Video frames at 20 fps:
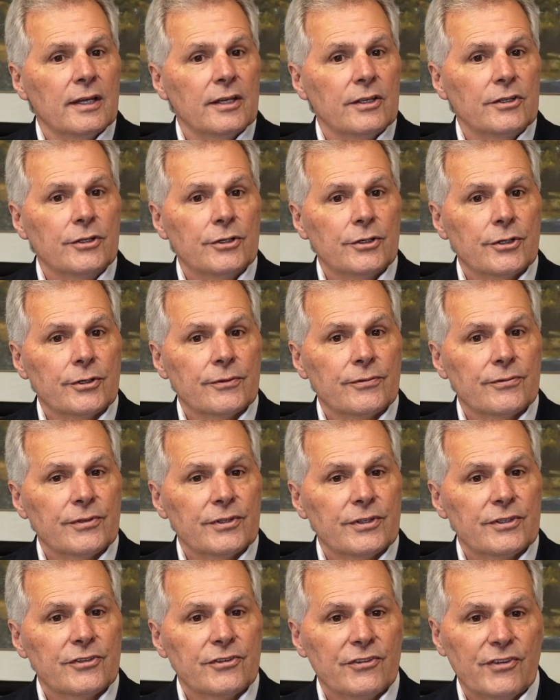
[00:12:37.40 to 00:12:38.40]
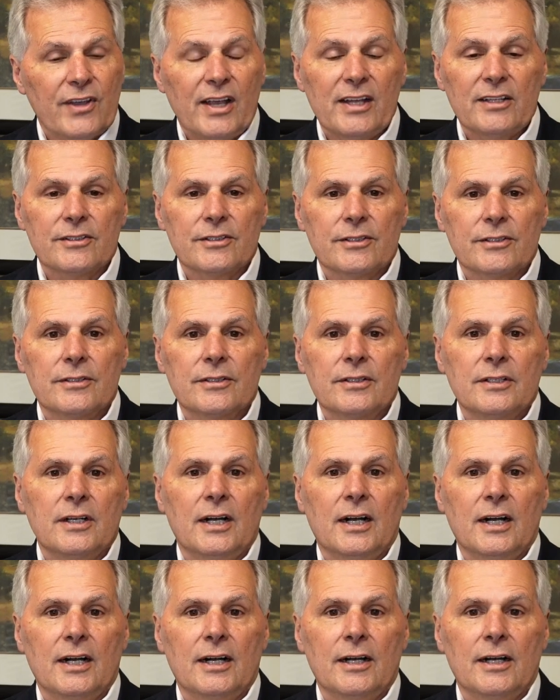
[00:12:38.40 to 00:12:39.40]
year for the seller,
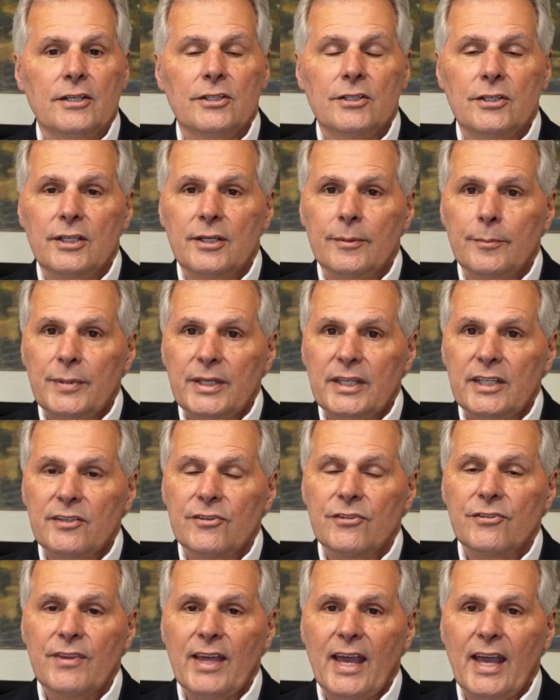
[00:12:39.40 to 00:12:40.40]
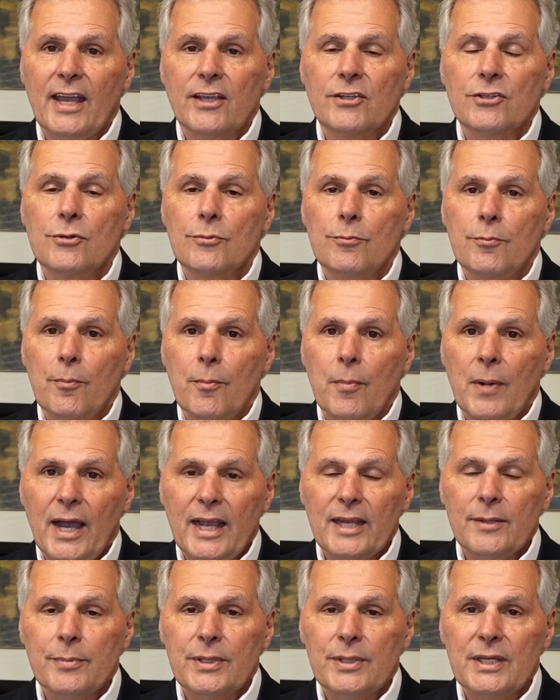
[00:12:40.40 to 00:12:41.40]
uh, it means that you
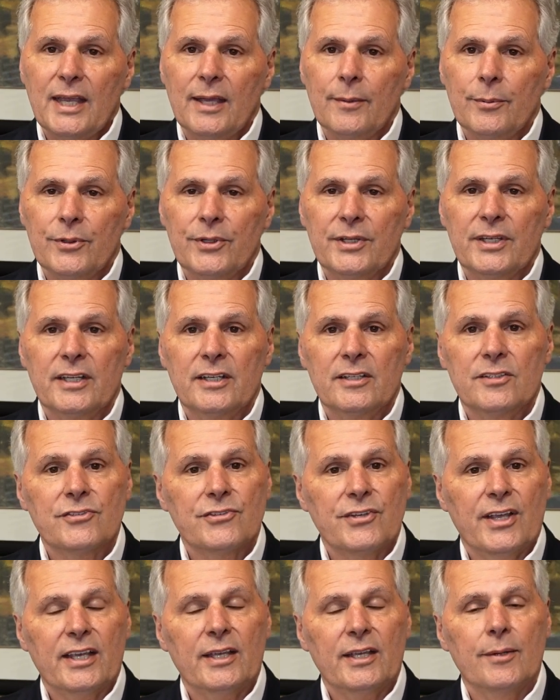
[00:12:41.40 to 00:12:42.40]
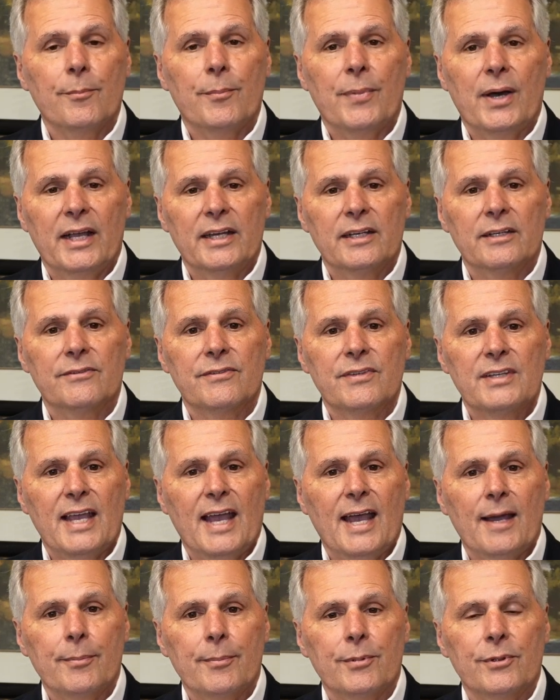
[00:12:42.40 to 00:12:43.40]
might be able to get a second bite of the
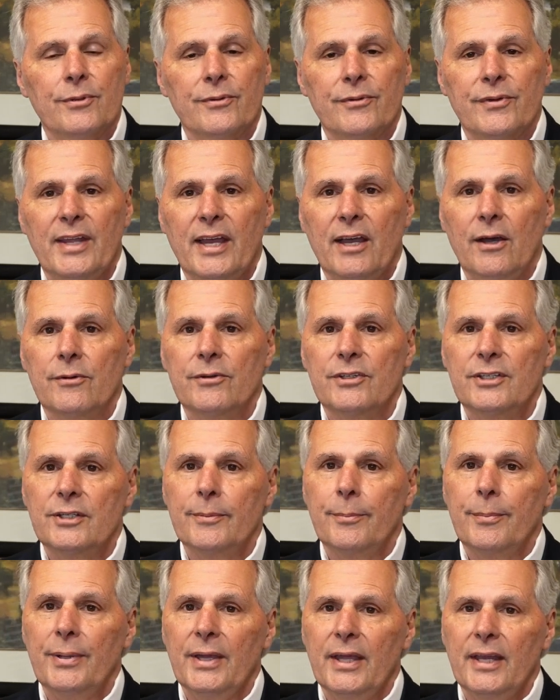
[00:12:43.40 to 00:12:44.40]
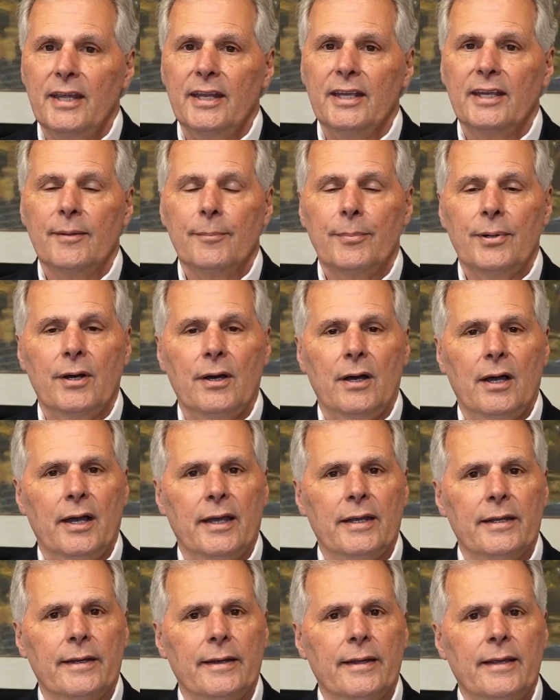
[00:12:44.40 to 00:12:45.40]
apple. Now, depending
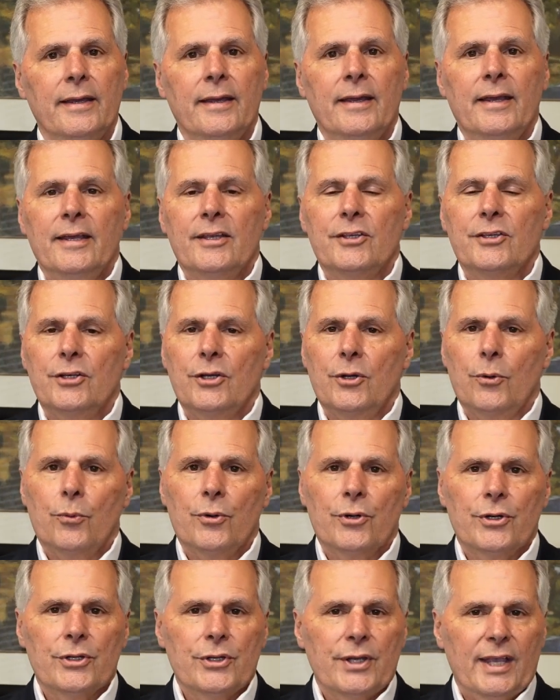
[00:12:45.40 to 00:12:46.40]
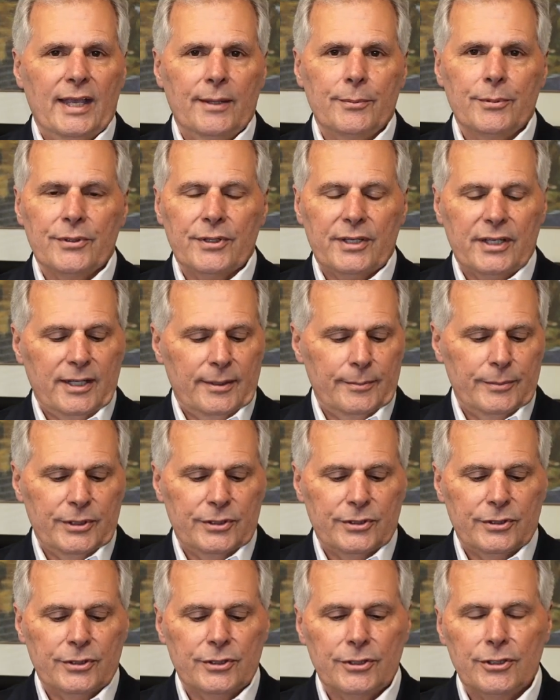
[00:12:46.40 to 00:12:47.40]
upon, you know, were you able to come to
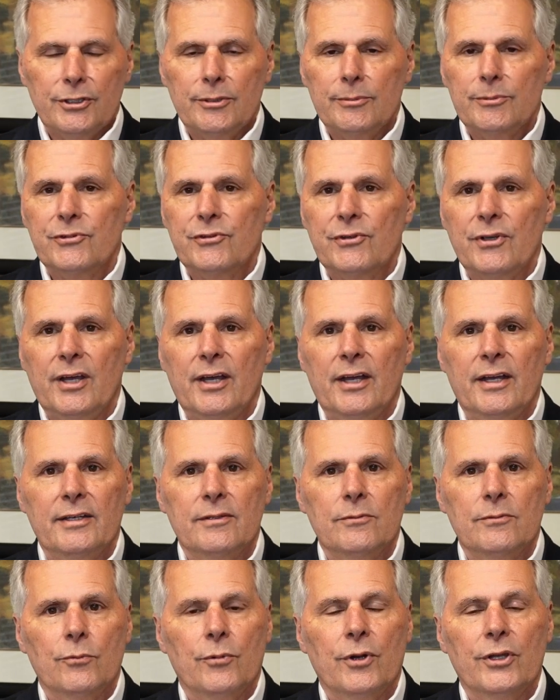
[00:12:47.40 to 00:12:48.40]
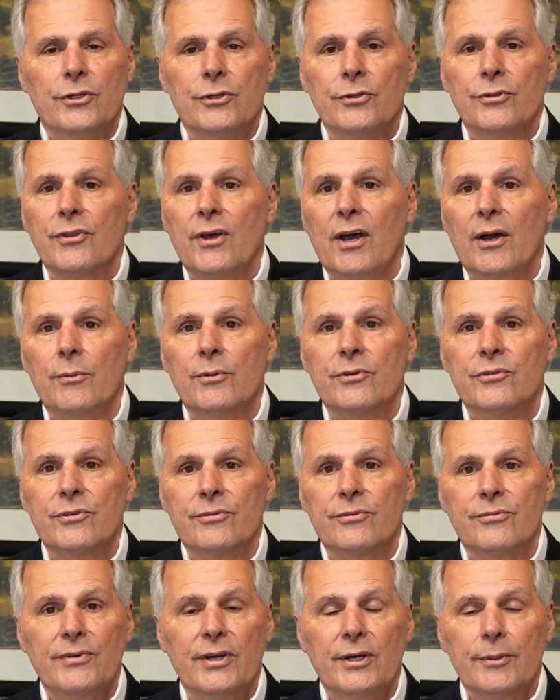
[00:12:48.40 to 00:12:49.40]
terms on what you thought was
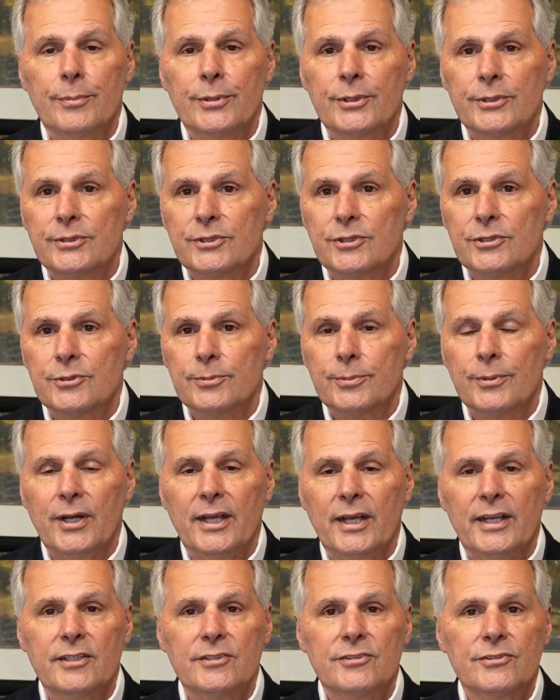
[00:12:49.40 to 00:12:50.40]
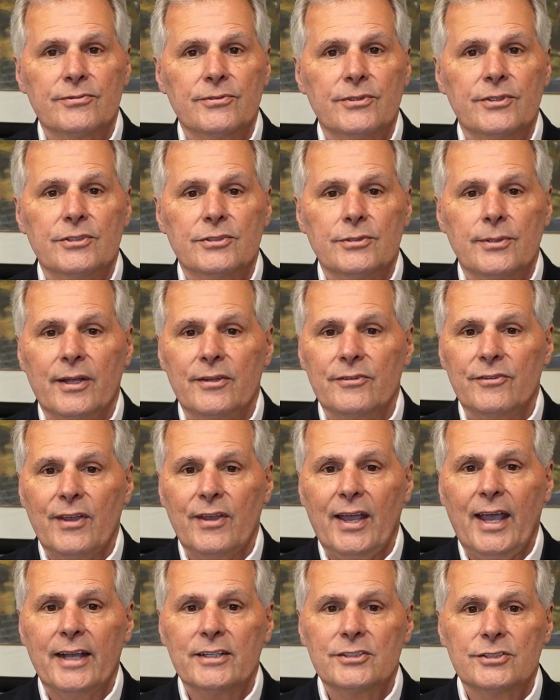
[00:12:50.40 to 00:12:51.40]
a fair purchase price for the
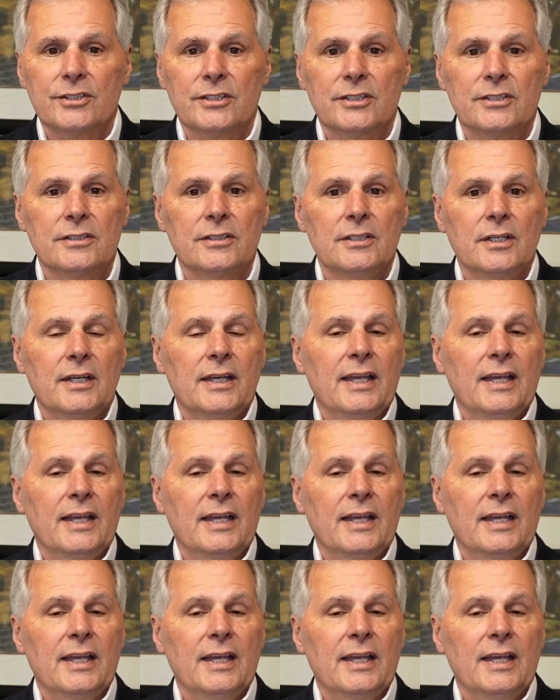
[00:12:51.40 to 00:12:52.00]
transaction?